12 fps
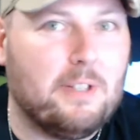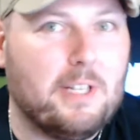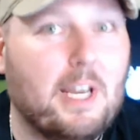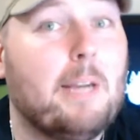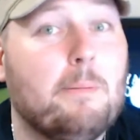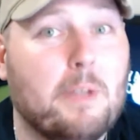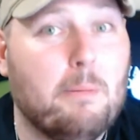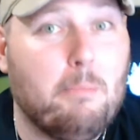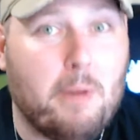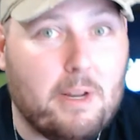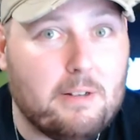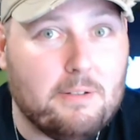games that
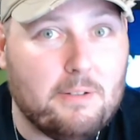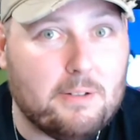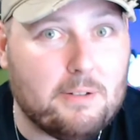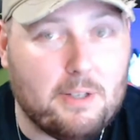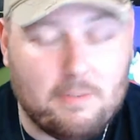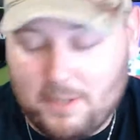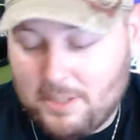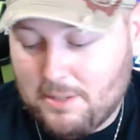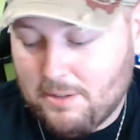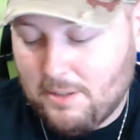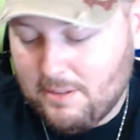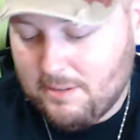matter in the Sonic
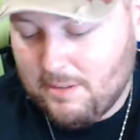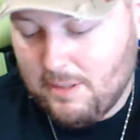franchise,